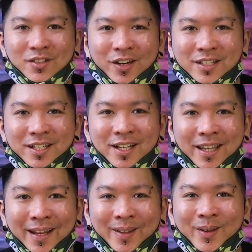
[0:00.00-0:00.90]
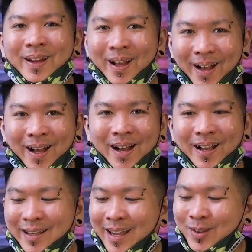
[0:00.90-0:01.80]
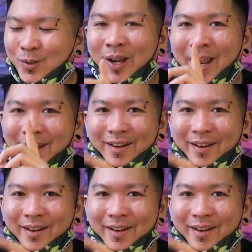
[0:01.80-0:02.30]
it's original K-Tune, K-Tune,